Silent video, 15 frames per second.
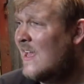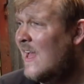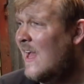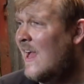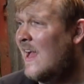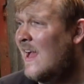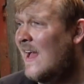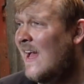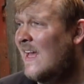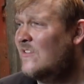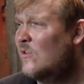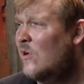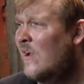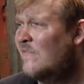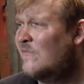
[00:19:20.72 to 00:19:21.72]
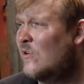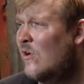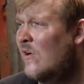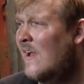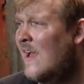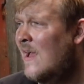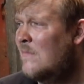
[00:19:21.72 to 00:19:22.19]
And I've
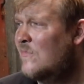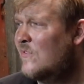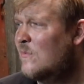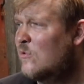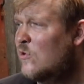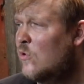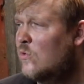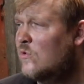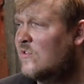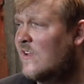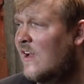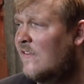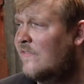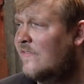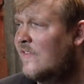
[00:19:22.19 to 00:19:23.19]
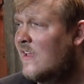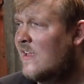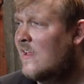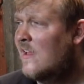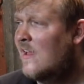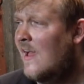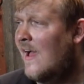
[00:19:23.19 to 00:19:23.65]
got some cool stuff
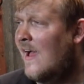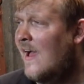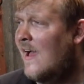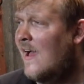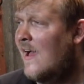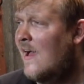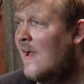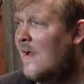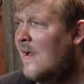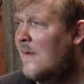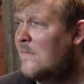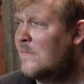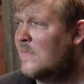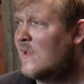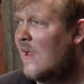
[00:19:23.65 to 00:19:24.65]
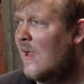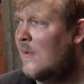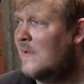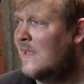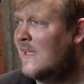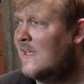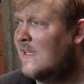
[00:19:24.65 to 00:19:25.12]

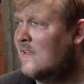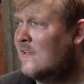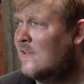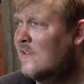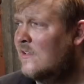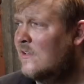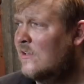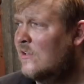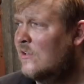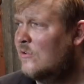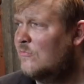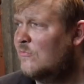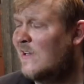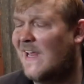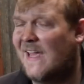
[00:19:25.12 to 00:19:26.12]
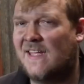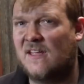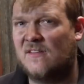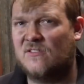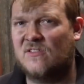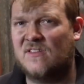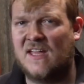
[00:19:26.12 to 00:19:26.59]
coming
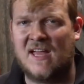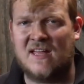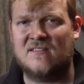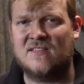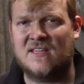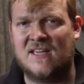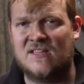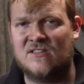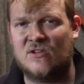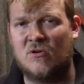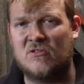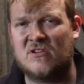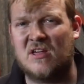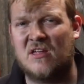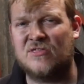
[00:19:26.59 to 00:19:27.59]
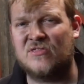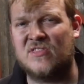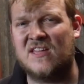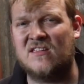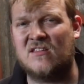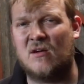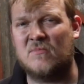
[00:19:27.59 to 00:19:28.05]
relating to the Etsy, so I
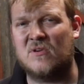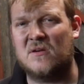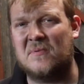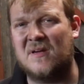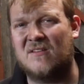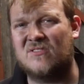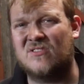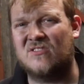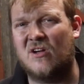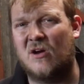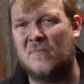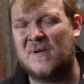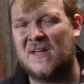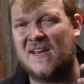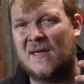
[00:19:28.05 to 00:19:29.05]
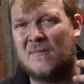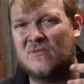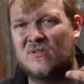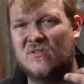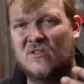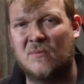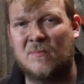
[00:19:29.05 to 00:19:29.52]
think I'm going to be able to start being able to
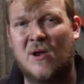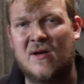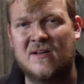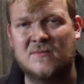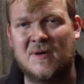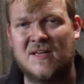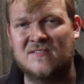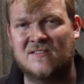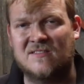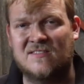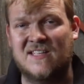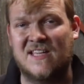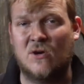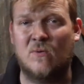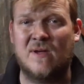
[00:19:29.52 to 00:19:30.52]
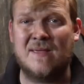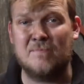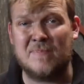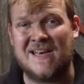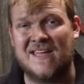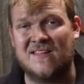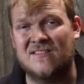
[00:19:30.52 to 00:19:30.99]
supply Damascus steel in
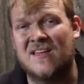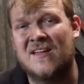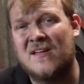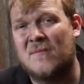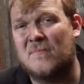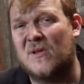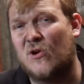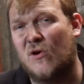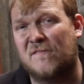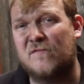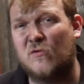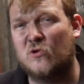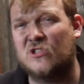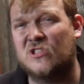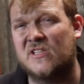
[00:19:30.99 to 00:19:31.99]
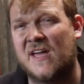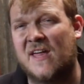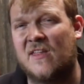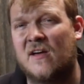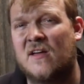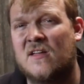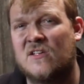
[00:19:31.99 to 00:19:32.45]
billets, but not forged
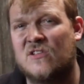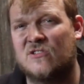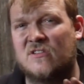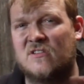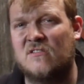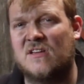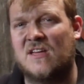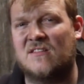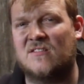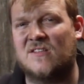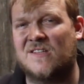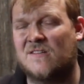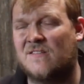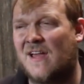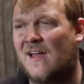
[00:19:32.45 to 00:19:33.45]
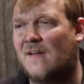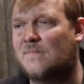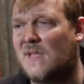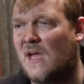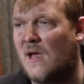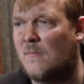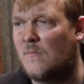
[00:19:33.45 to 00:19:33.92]
together, so you get to do
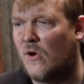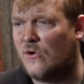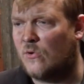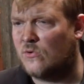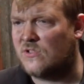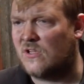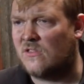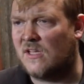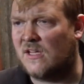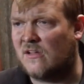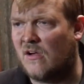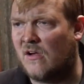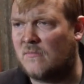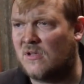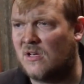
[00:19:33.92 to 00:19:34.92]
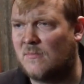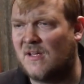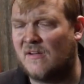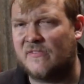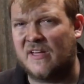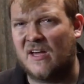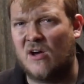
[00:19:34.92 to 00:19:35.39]
that. I also think I'm going to be
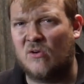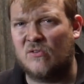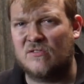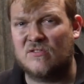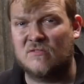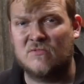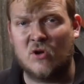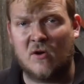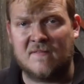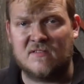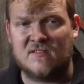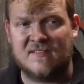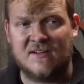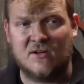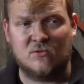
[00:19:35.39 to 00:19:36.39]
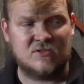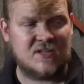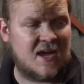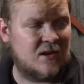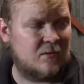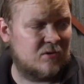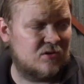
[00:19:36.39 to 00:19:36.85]
able to get hold of some knife steels,
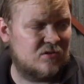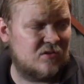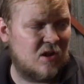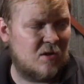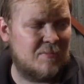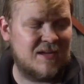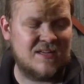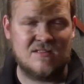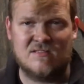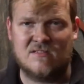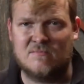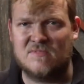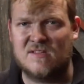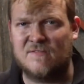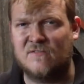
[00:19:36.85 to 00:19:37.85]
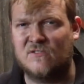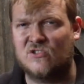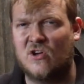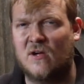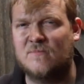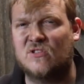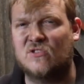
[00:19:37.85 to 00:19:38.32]
and I'm going to start making some different
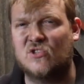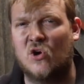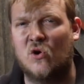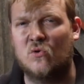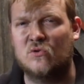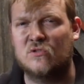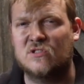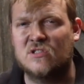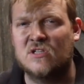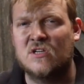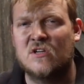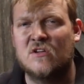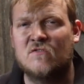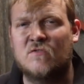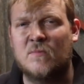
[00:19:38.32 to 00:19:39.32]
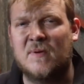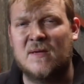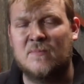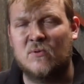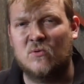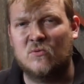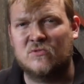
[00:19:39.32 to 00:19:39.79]
types of tongs for
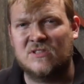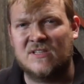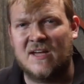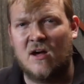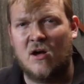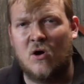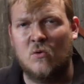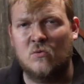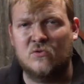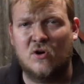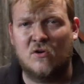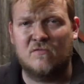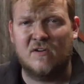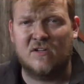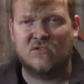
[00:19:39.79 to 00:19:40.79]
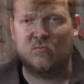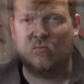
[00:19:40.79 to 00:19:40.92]
people to get hold of as